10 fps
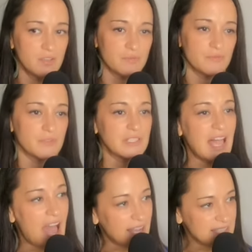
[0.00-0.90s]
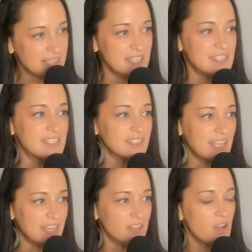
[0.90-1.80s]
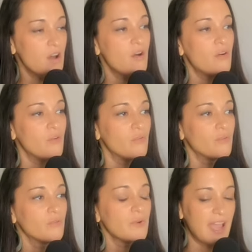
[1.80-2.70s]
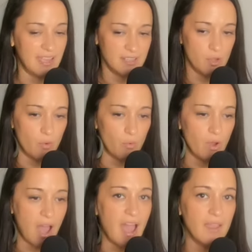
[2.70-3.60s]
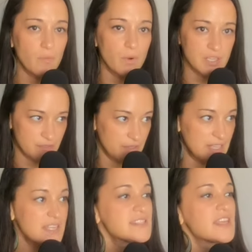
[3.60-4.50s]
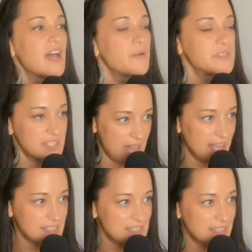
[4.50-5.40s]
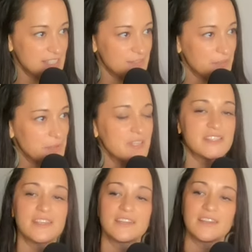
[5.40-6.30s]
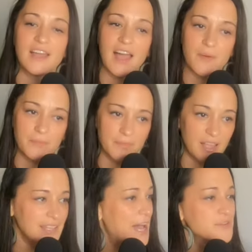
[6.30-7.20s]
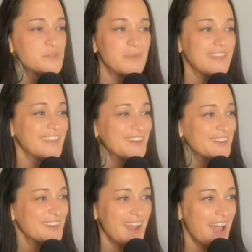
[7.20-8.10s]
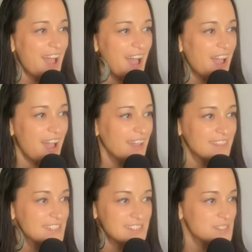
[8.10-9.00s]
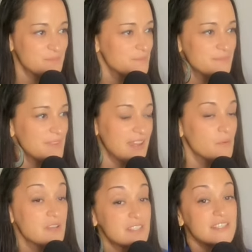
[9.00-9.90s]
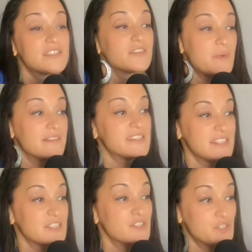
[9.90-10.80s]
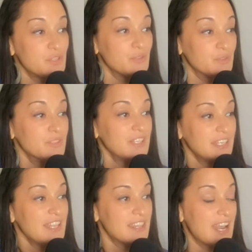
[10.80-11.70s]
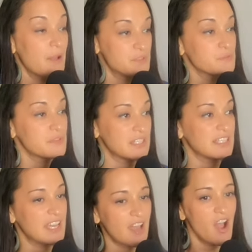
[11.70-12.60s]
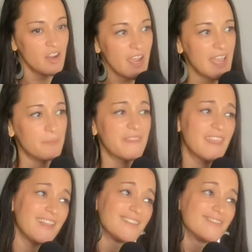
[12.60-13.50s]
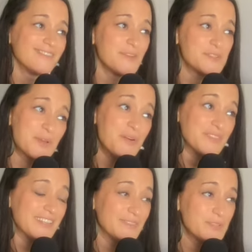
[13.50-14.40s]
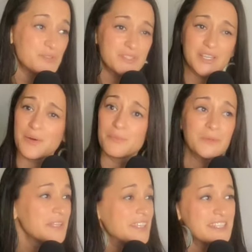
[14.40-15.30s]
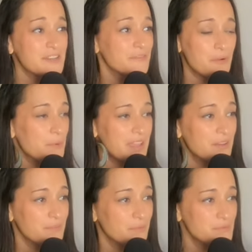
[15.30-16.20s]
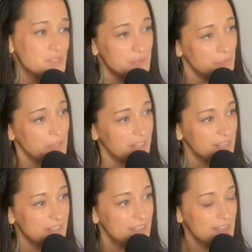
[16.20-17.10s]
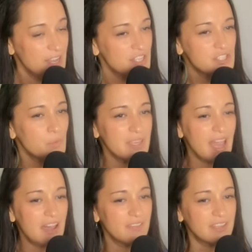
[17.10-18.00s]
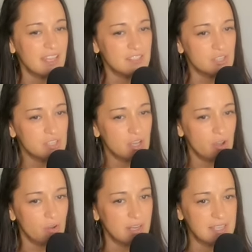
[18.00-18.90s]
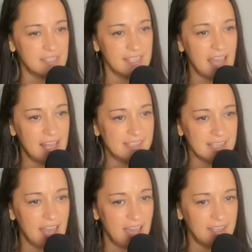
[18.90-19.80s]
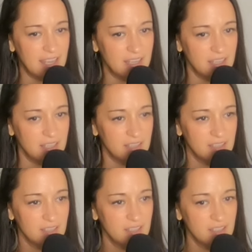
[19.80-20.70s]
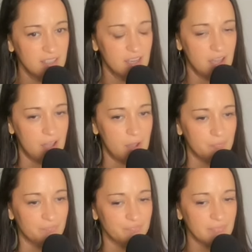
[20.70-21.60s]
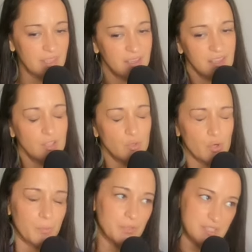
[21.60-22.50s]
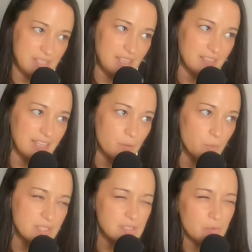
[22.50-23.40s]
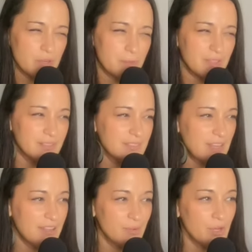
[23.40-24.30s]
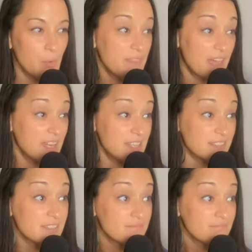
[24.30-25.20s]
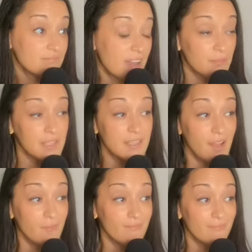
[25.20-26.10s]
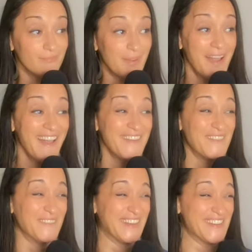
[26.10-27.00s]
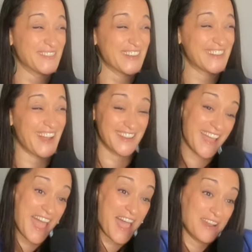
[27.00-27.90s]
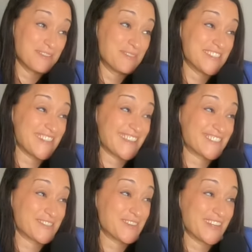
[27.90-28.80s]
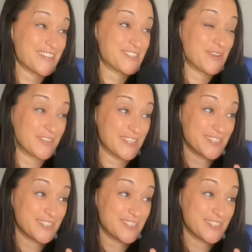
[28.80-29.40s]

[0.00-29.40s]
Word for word: relaxed into like, oh, right, no, I worked for this, I was cast in this for a reason, I'm allowed to be here. I, this is and it wasn't until about season two that I was really like, all right. But then it was COVID, which was yeah. a completely different way of doing work. Yeah. So we haven't, as a show and as a cast, had any um, normalcy. Like, what's normal? Right, right. I don't know what that is. I really don't. That's I feel like when it work, I, I don't know what it's like to work on a show that's